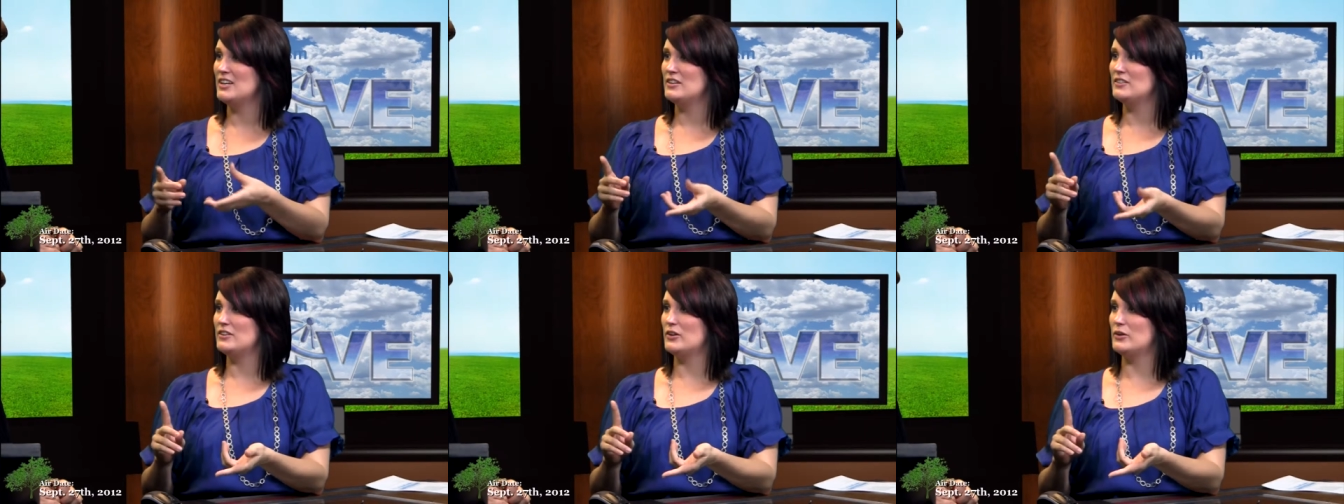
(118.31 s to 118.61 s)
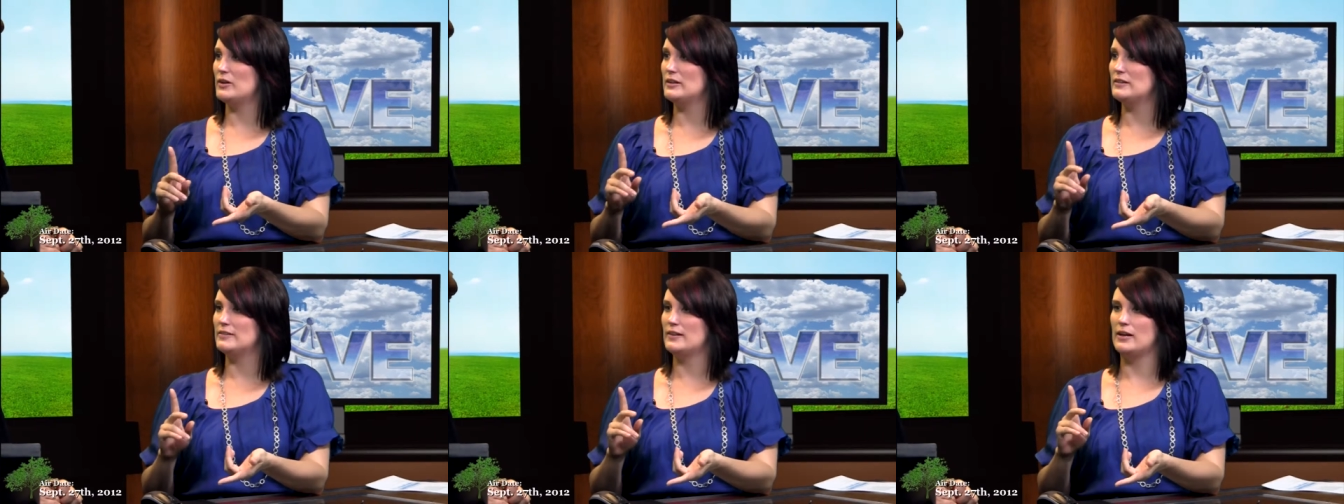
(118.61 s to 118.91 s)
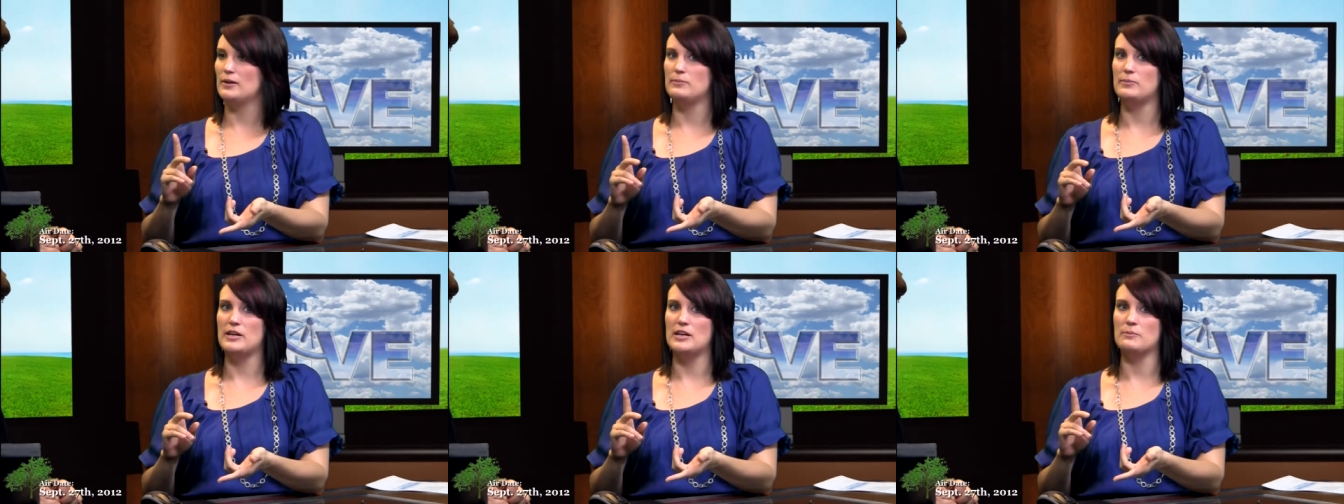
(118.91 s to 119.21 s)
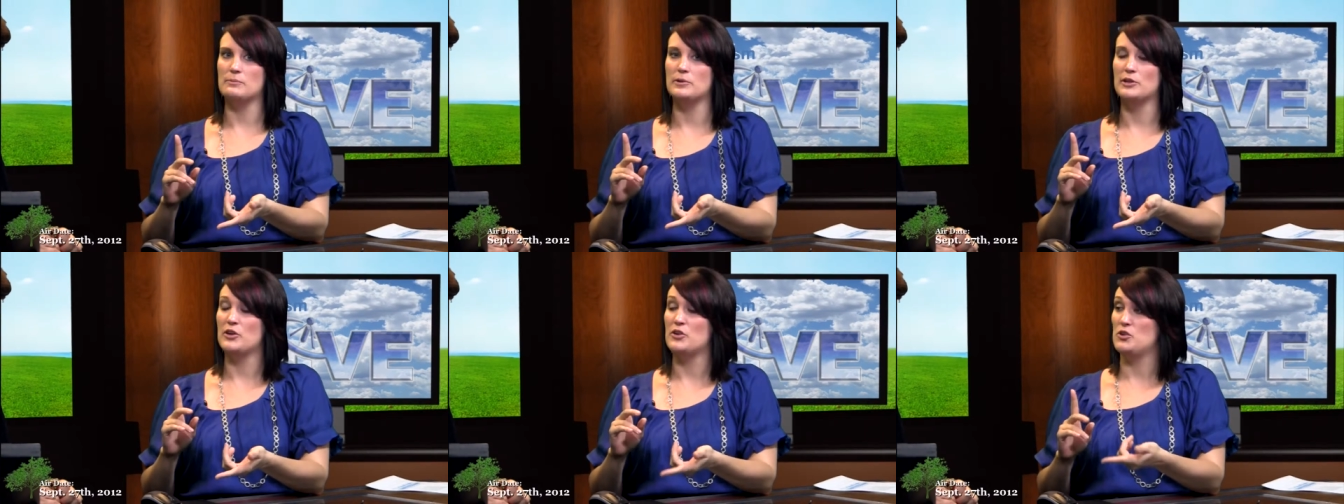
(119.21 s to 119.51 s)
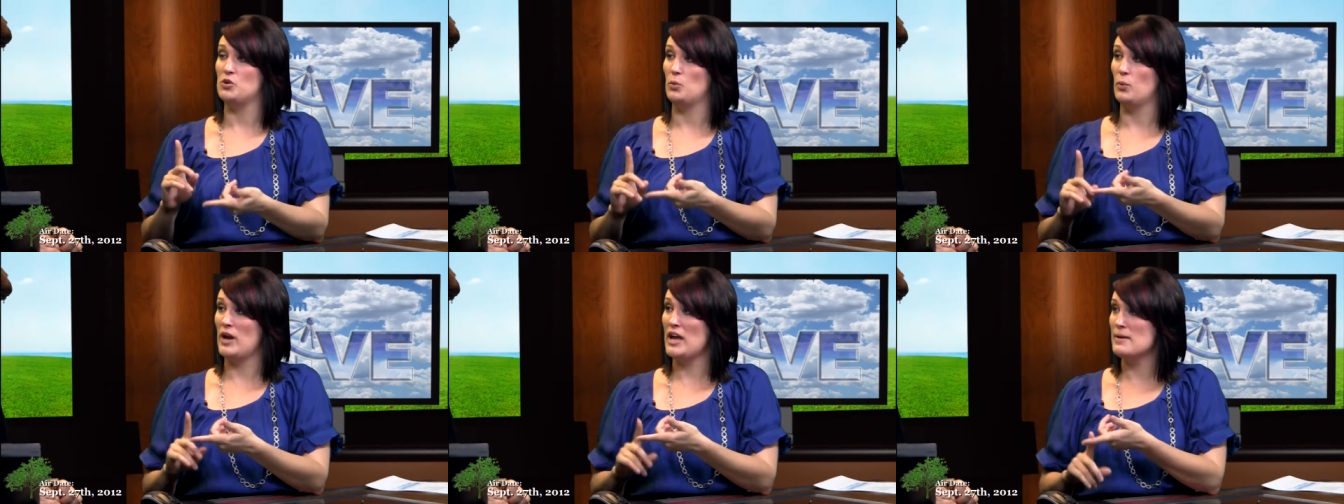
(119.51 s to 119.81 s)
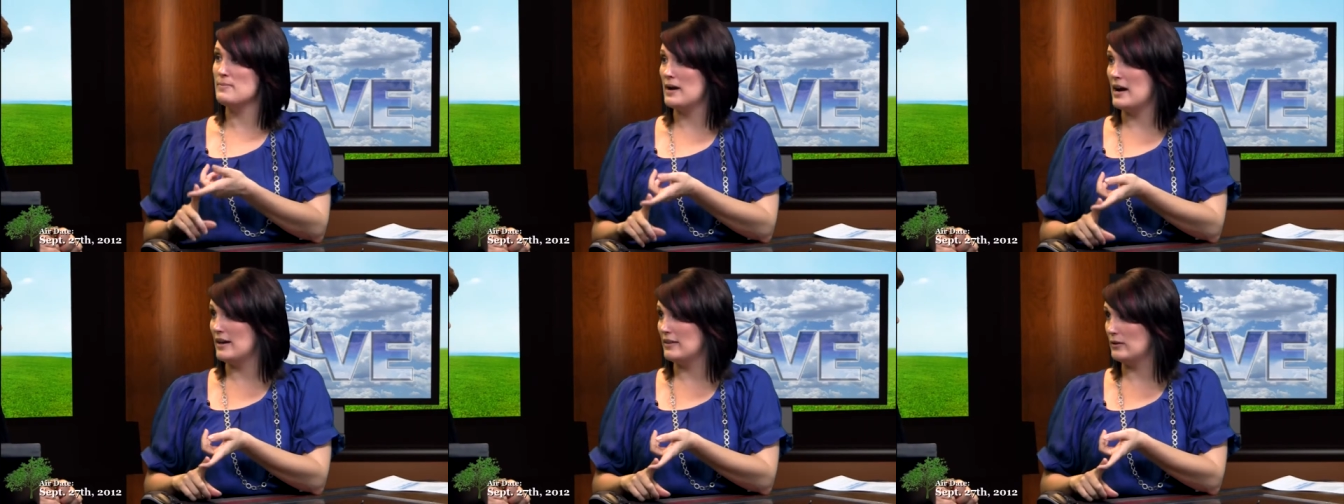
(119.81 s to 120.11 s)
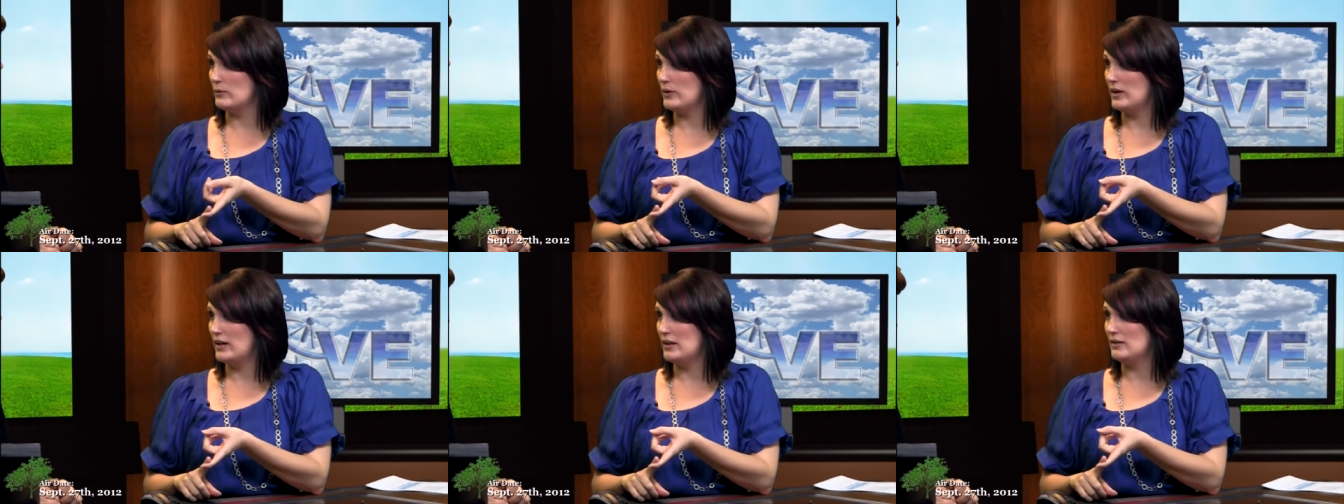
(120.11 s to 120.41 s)
So it's like being blown away by
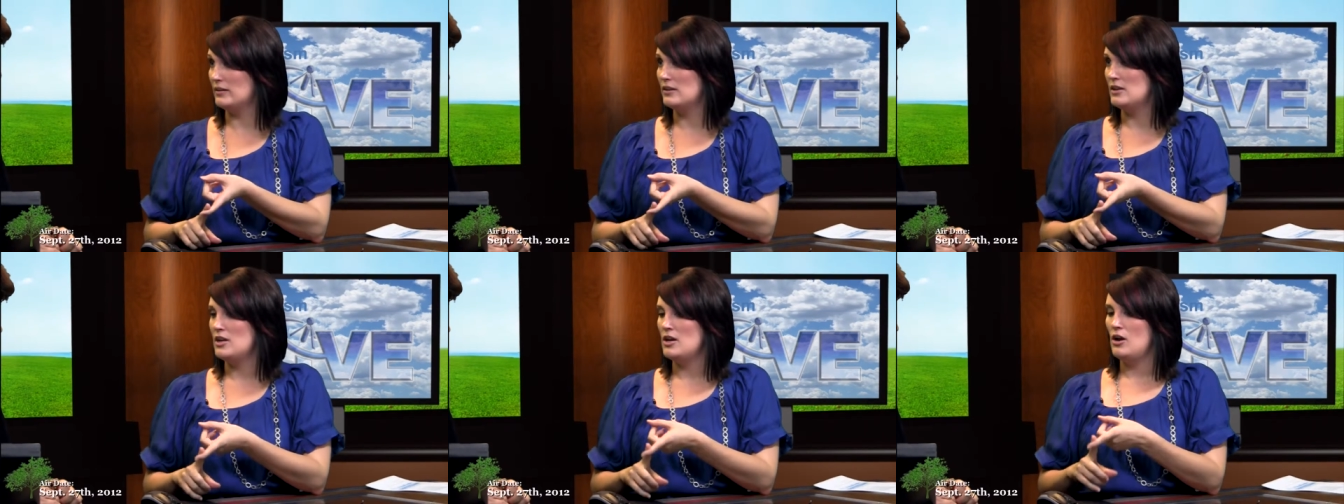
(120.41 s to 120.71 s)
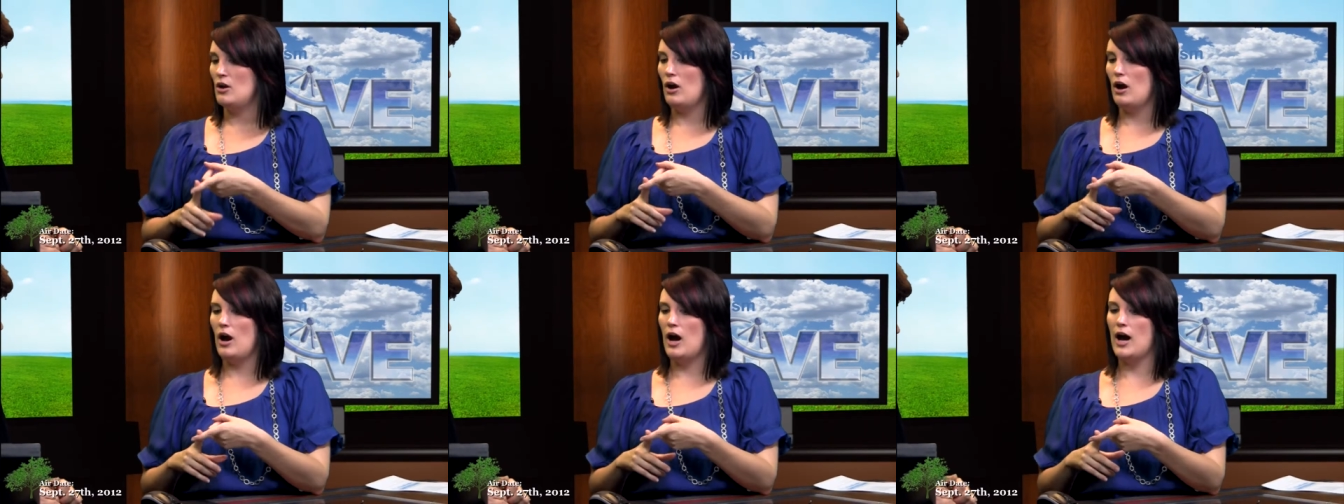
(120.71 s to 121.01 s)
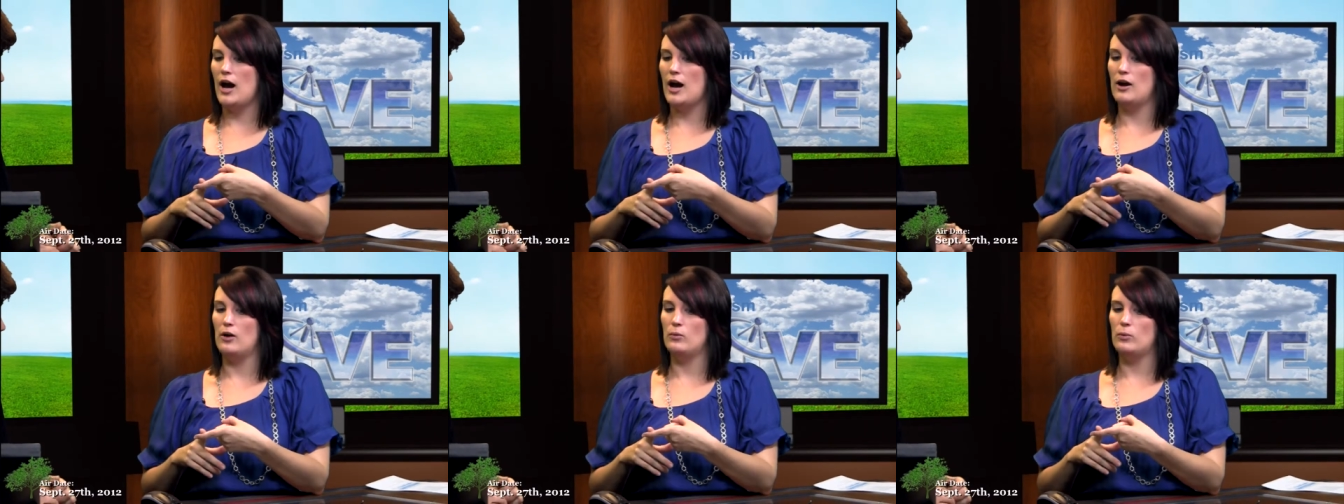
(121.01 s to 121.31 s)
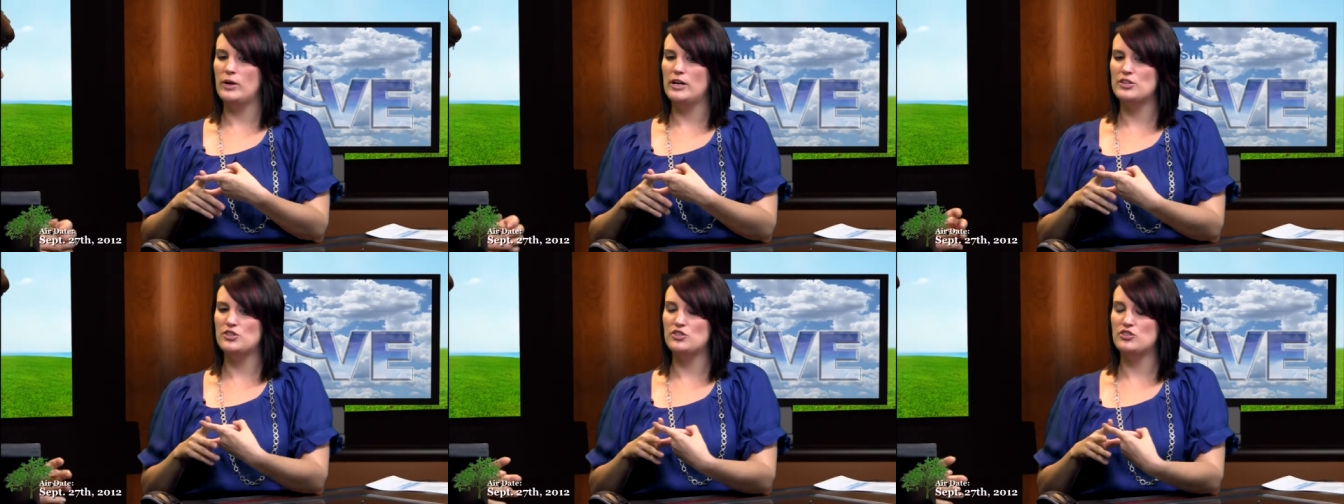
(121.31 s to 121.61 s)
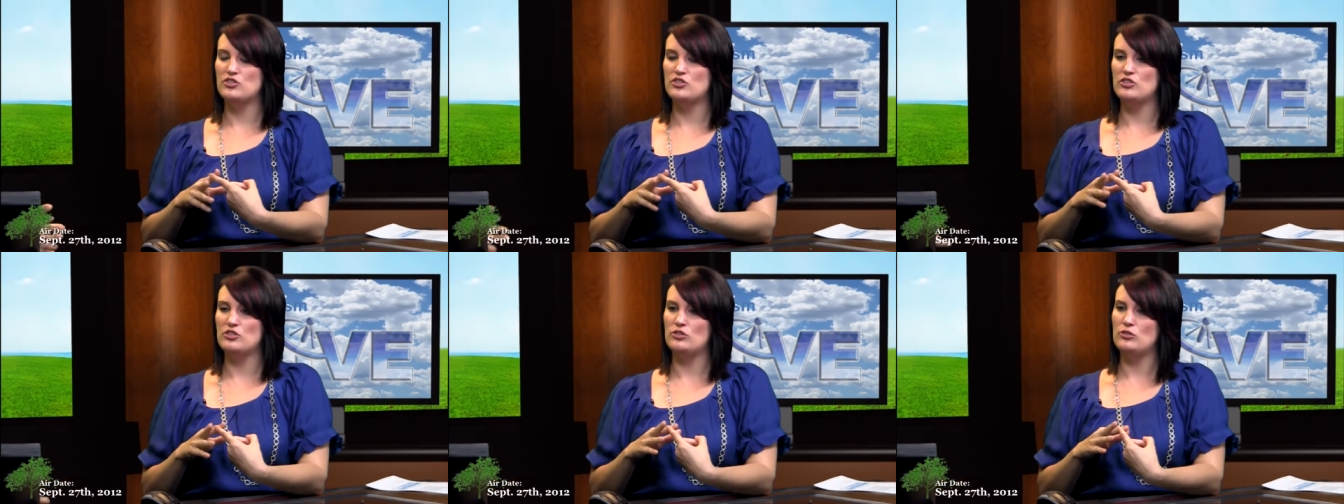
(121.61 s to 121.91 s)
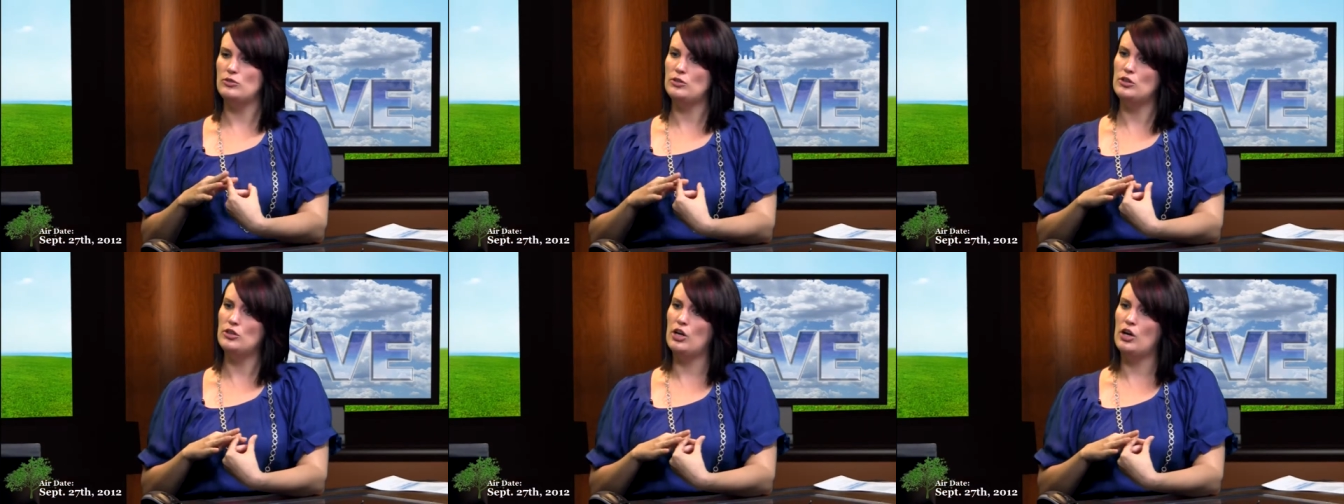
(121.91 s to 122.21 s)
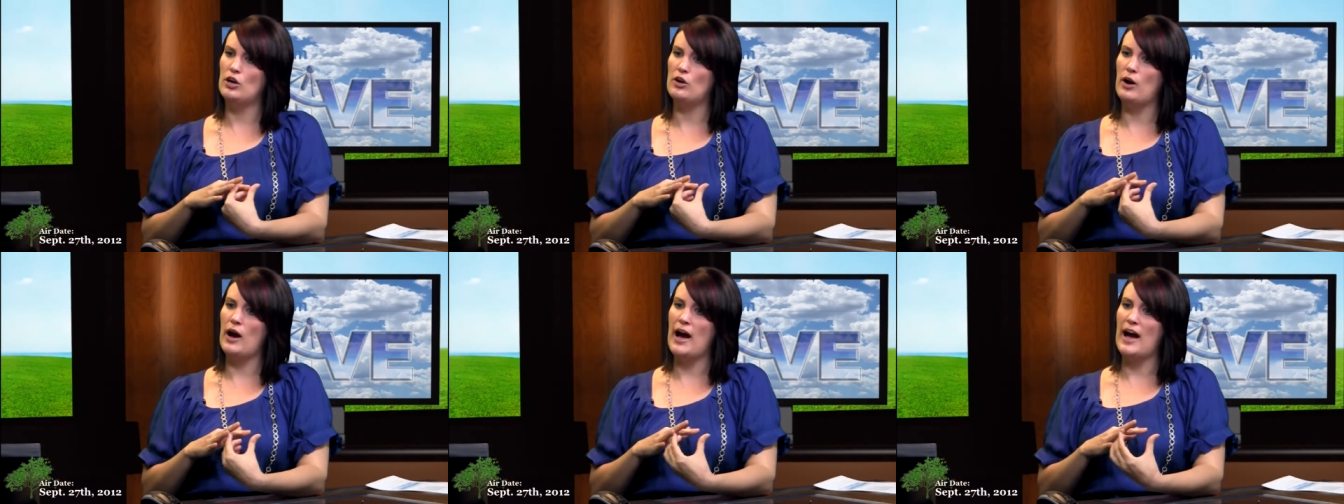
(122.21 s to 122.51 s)
the wind, mm-hmm. Uh, which you know